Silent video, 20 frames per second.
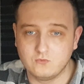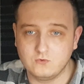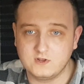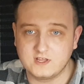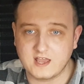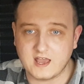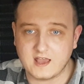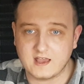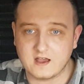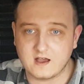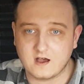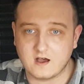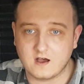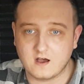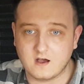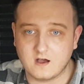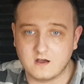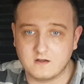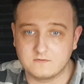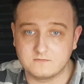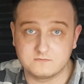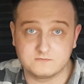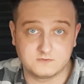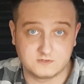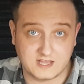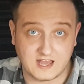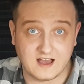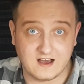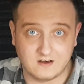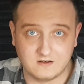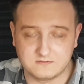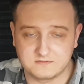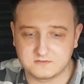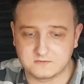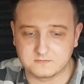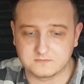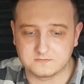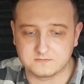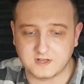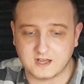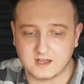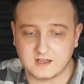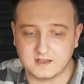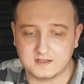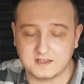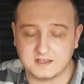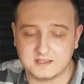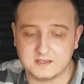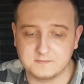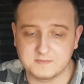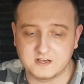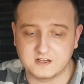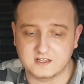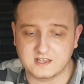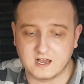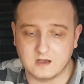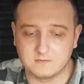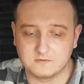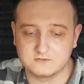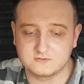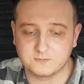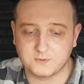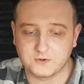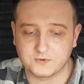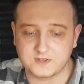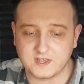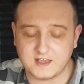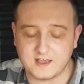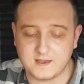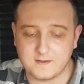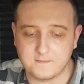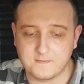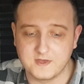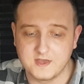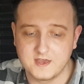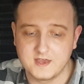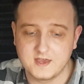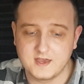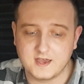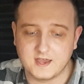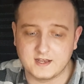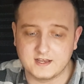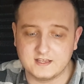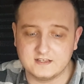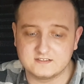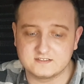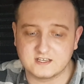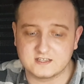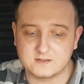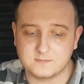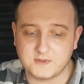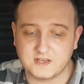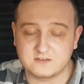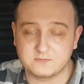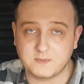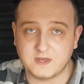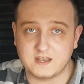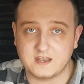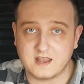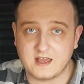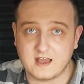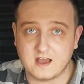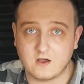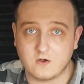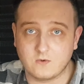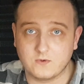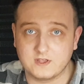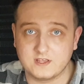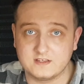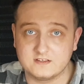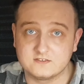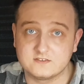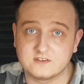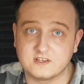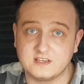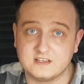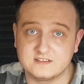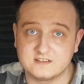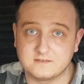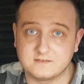Cal from an email, Cal spoke to him, and he said the best bet now is he's